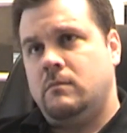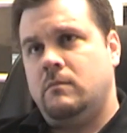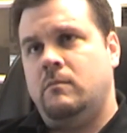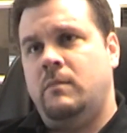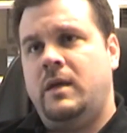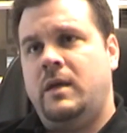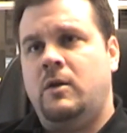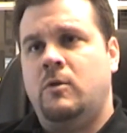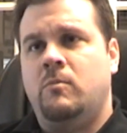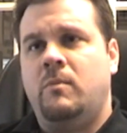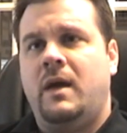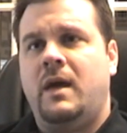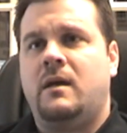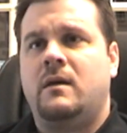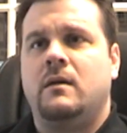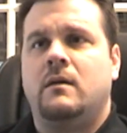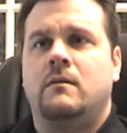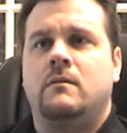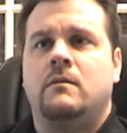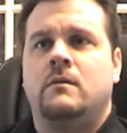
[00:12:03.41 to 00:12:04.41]
you
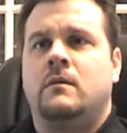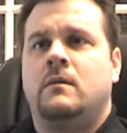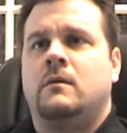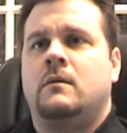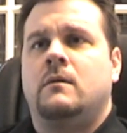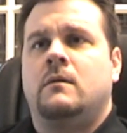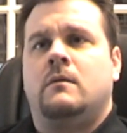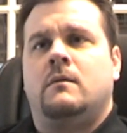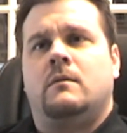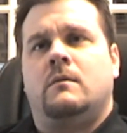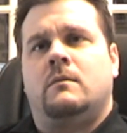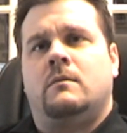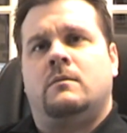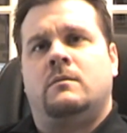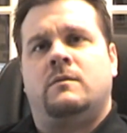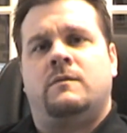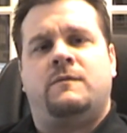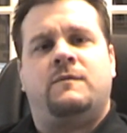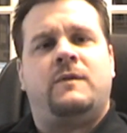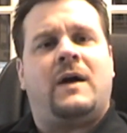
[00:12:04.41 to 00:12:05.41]
make
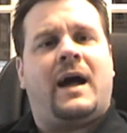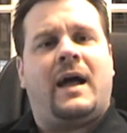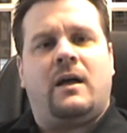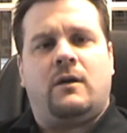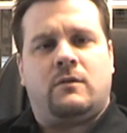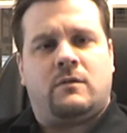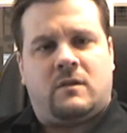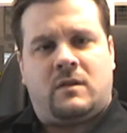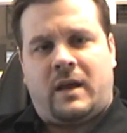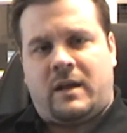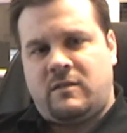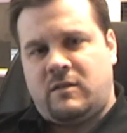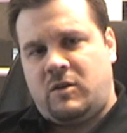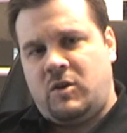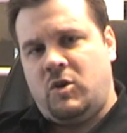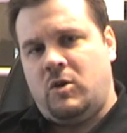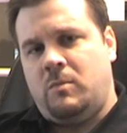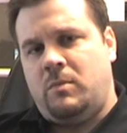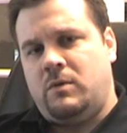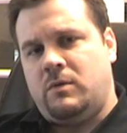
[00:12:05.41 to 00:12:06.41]
files and
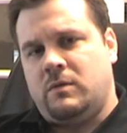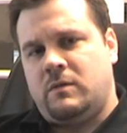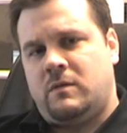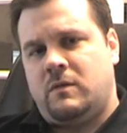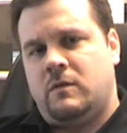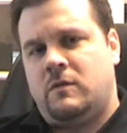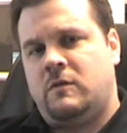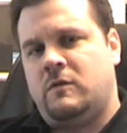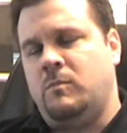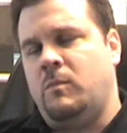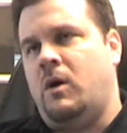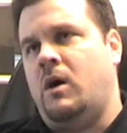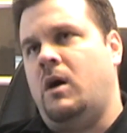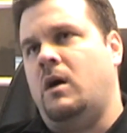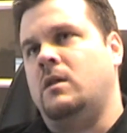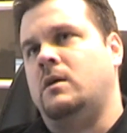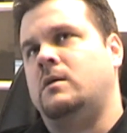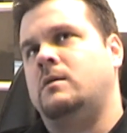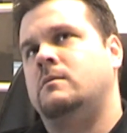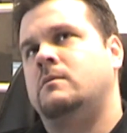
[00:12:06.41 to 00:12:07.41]
executables
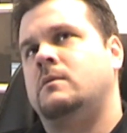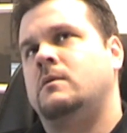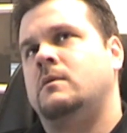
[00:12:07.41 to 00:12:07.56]
smaller,